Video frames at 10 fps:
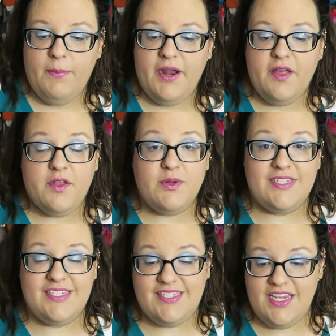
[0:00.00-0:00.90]
But there
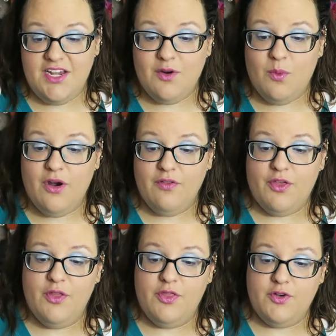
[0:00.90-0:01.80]
was a scene where
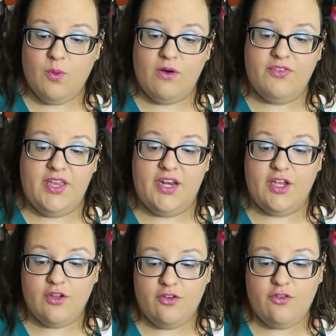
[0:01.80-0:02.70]
the dwarves
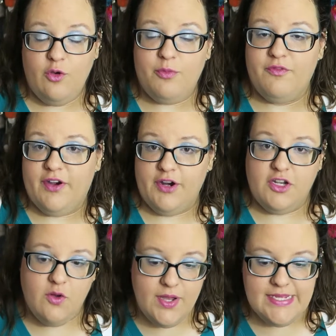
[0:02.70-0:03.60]
eating soup very
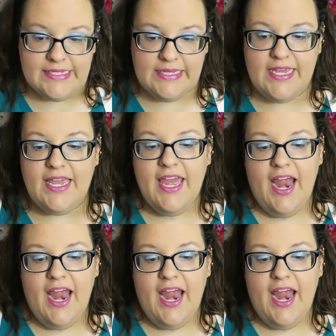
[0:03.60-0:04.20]
noisily,